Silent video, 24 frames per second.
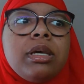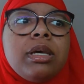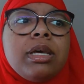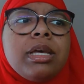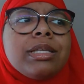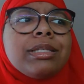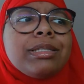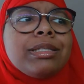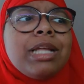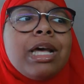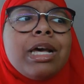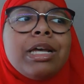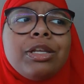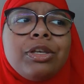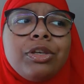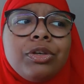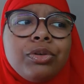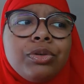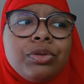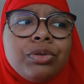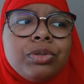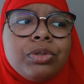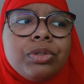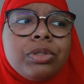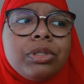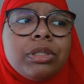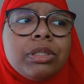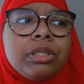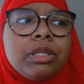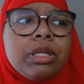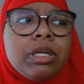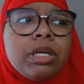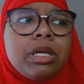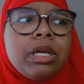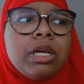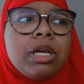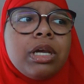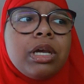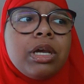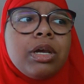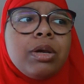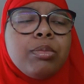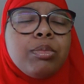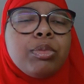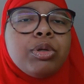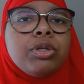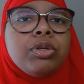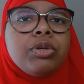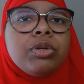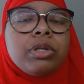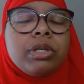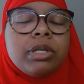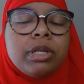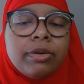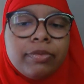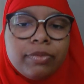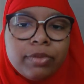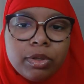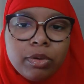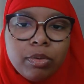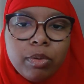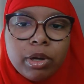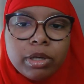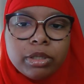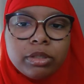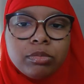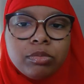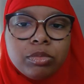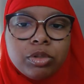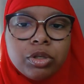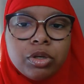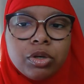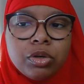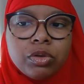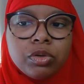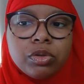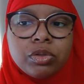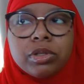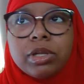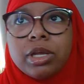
it's not huge, but you can definitely watch some shows.